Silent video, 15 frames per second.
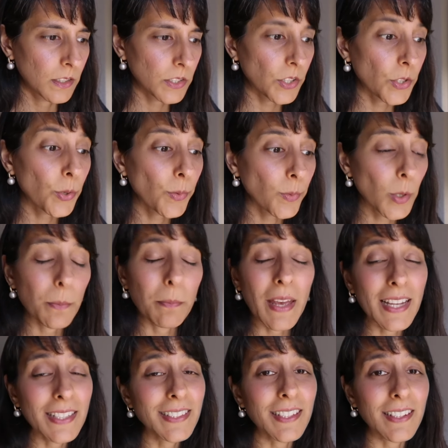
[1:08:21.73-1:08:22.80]
So your
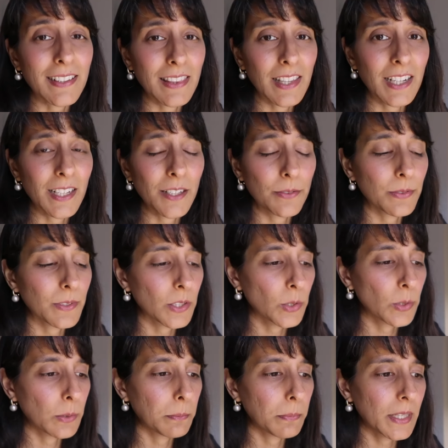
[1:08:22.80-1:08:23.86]
romantic life
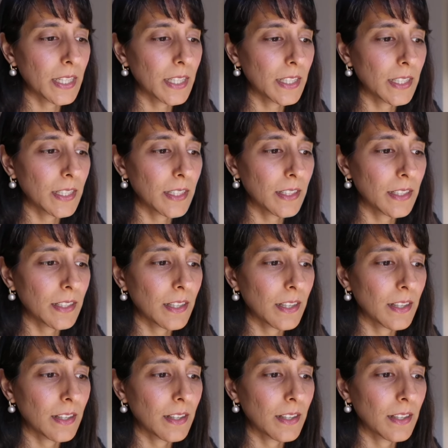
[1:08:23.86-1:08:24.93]
could
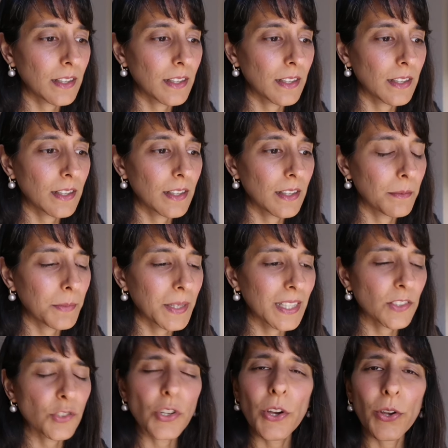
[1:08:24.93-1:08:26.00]
be
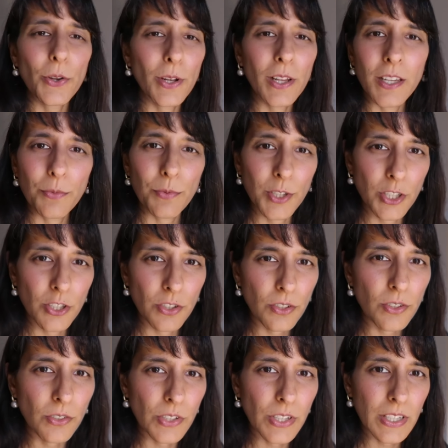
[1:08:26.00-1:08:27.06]
being totally
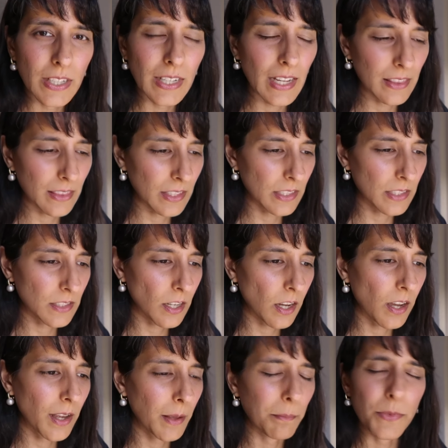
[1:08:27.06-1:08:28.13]
renewed at this
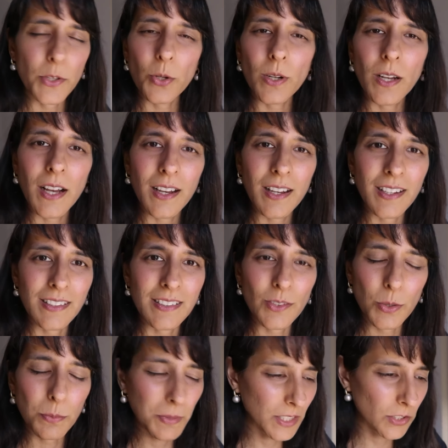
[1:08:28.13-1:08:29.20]
time. Your
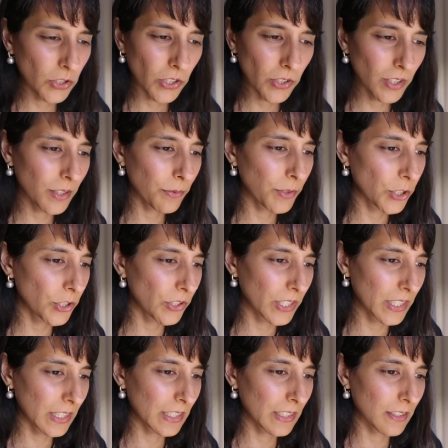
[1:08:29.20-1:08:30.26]
heart could be totally renewed
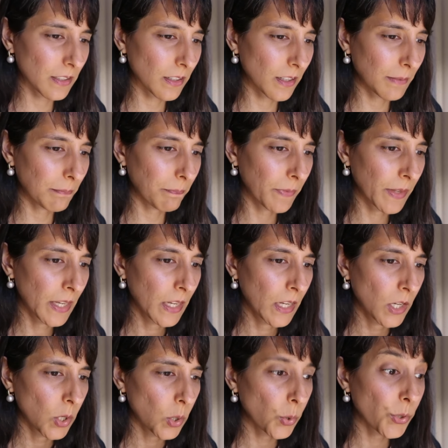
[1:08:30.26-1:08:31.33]
at this time,
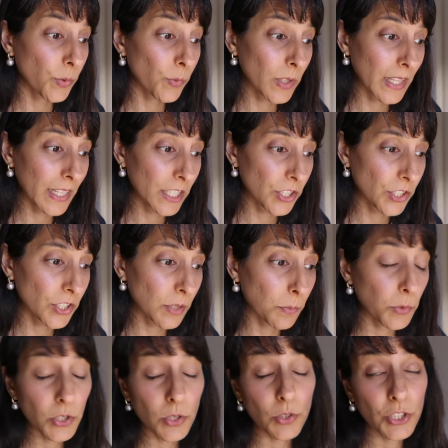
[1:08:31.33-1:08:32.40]
or your
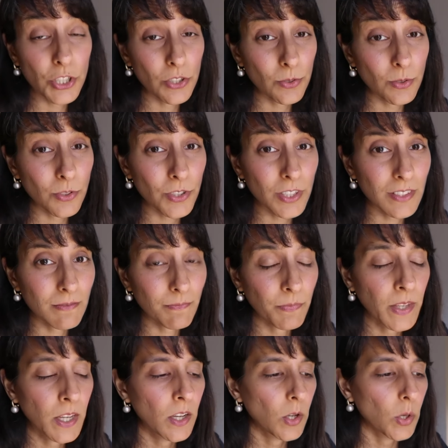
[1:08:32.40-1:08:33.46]
relationship with your children,
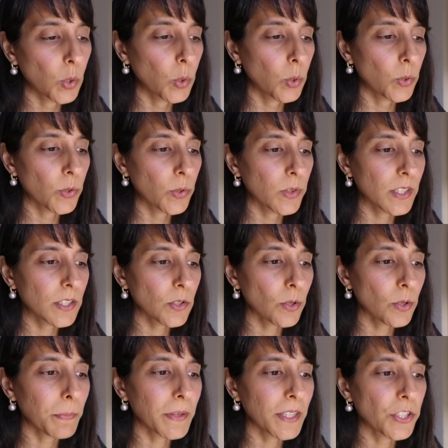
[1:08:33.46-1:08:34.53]
or this
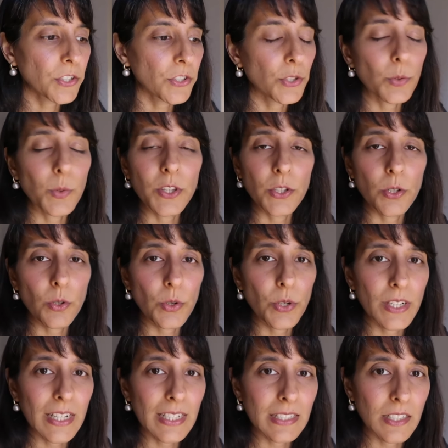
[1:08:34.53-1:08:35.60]
could be to do with your
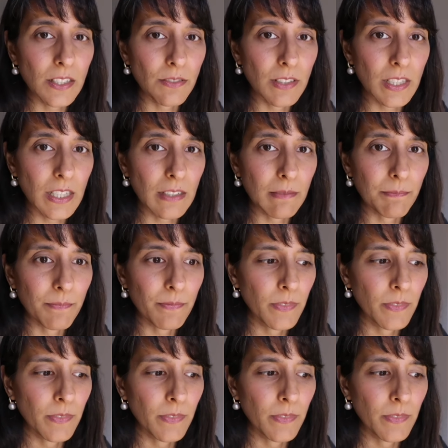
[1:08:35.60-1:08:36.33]
creativity,